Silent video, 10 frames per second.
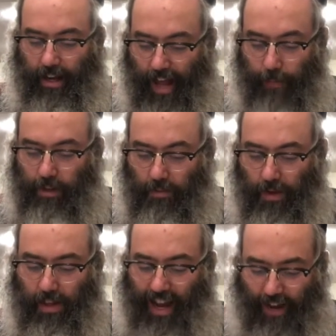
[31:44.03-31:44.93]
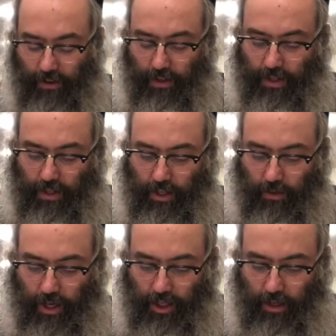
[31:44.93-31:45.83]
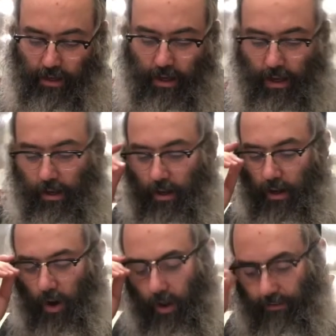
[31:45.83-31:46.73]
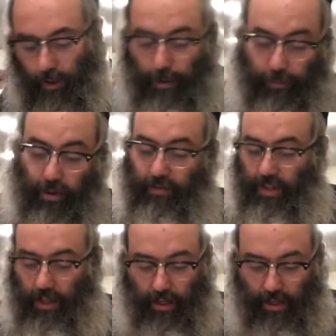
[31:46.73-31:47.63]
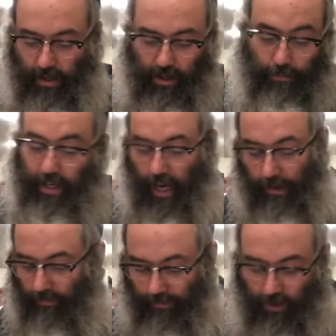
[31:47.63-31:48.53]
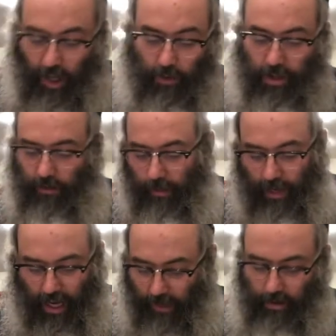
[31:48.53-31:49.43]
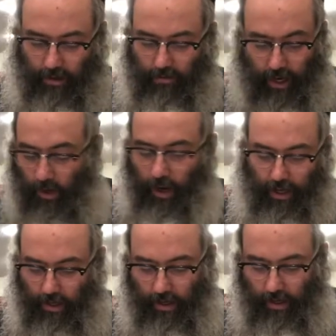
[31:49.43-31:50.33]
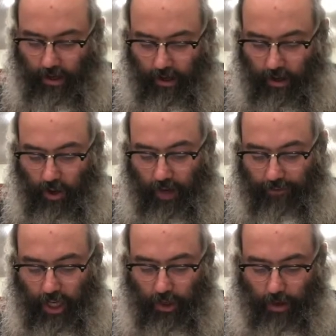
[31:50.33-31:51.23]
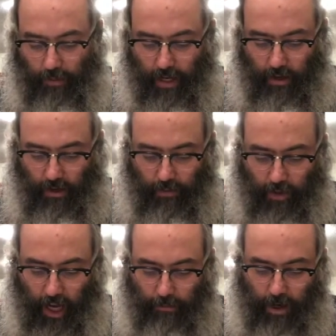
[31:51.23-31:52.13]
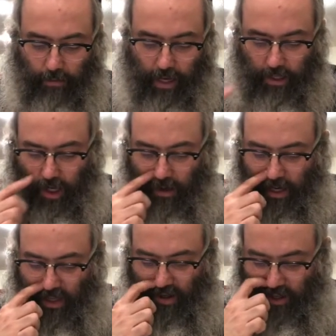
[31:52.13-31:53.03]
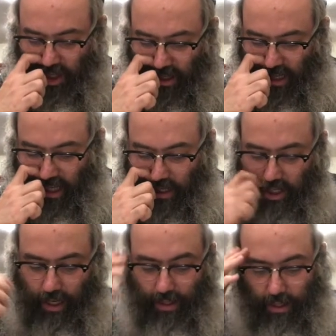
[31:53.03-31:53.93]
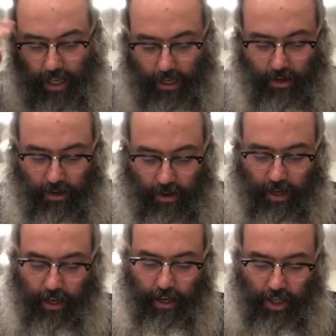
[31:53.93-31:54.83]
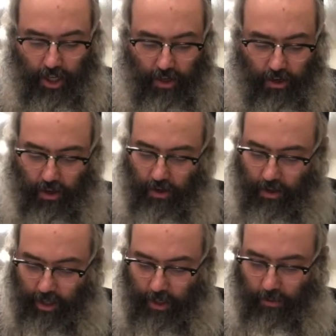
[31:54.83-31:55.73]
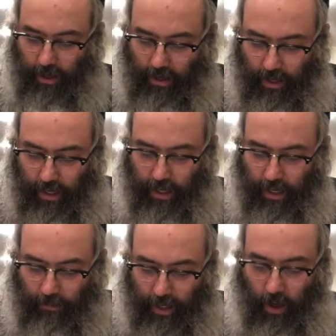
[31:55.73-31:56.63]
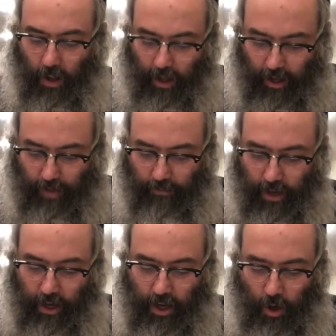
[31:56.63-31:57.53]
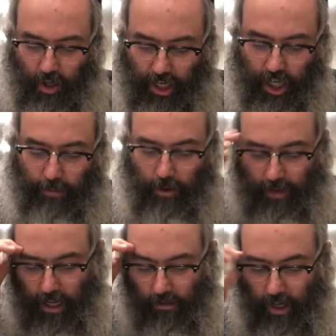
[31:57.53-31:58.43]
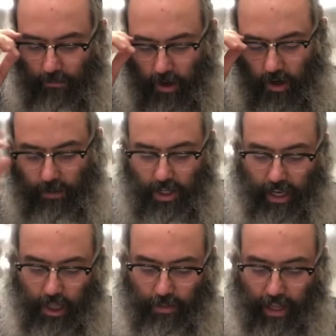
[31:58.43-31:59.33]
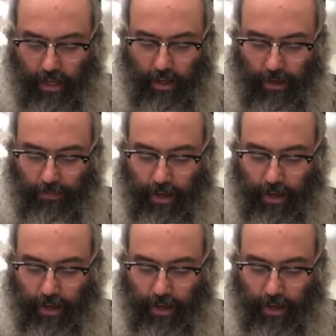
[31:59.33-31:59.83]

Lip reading: happened to be that after this situation, all of the people of the city became followers of Rabbi Nachman right away. Ukafisha Rabbeinu Amar ba'Torah azois shetikun sheyuchlu lishmoya negina mikol adam hu sheyilmod begemara mishnayos balayla.